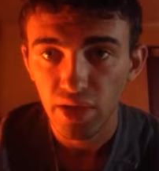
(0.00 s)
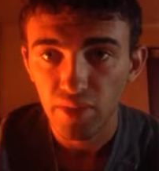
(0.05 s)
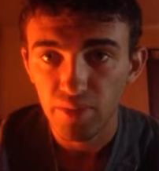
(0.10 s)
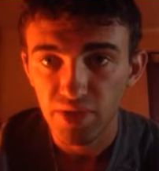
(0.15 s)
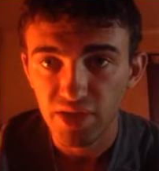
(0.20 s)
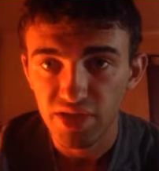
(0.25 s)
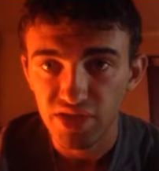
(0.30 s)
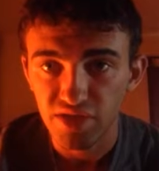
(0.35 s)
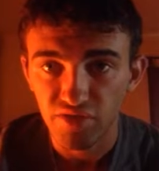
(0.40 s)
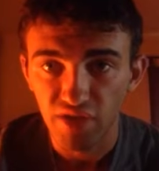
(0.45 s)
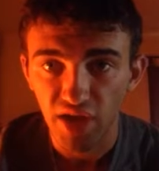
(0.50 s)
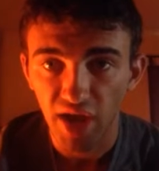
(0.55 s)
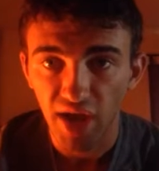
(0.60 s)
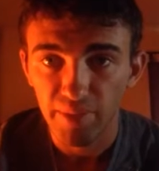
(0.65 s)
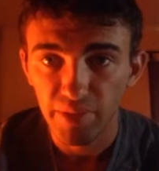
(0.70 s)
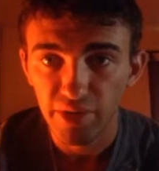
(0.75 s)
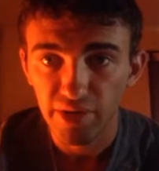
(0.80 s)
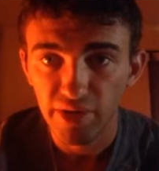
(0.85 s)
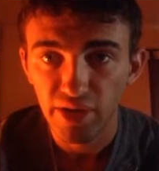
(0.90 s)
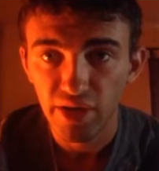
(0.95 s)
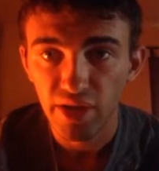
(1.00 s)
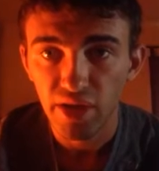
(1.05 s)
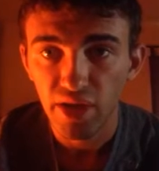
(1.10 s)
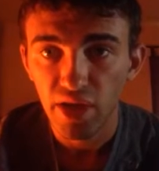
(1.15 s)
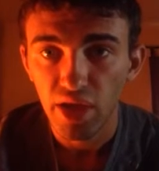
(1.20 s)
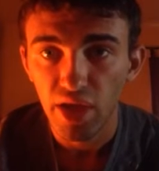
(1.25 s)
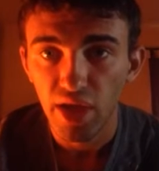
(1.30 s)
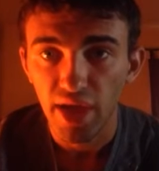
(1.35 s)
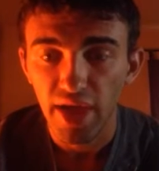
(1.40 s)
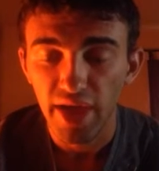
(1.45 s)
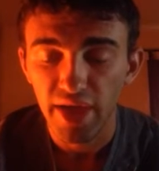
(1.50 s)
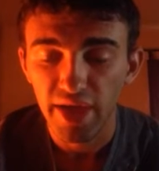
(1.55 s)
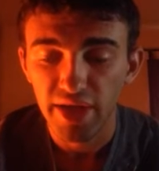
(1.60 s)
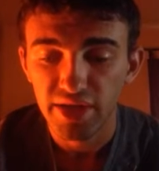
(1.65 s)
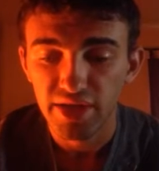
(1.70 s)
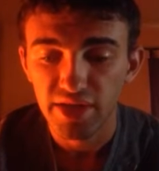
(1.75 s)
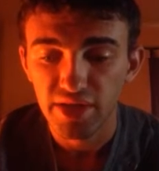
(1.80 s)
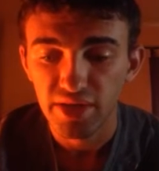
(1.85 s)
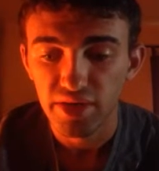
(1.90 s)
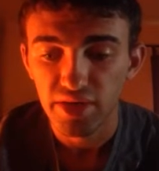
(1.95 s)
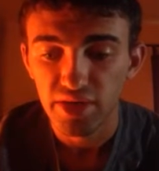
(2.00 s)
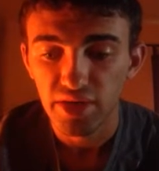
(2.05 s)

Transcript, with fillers: piece of copper, and